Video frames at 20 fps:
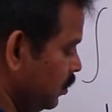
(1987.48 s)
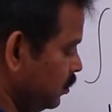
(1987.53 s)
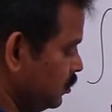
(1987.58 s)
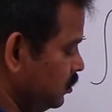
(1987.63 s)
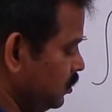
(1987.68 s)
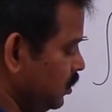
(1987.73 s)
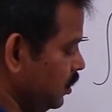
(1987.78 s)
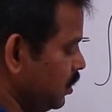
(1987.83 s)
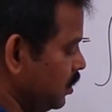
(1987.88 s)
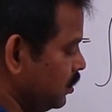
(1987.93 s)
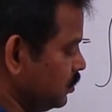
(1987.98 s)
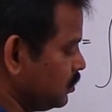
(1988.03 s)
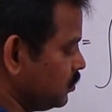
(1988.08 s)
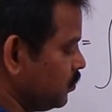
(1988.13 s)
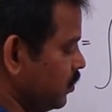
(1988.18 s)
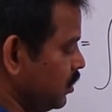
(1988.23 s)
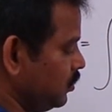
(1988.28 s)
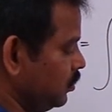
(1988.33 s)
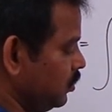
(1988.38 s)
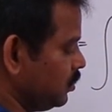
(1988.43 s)
secant
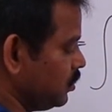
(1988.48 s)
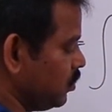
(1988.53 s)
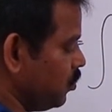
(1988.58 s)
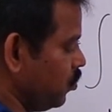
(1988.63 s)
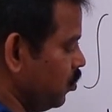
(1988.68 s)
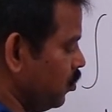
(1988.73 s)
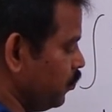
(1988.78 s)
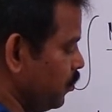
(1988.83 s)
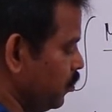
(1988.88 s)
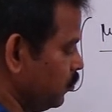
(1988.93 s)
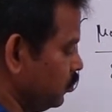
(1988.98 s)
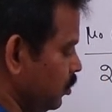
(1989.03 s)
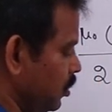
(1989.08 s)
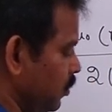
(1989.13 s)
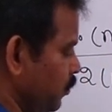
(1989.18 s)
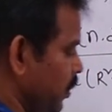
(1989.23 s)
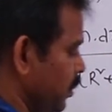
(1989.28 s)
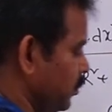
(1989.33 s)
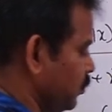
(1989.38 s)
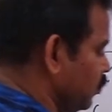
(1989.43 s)
square theta whole power 3 by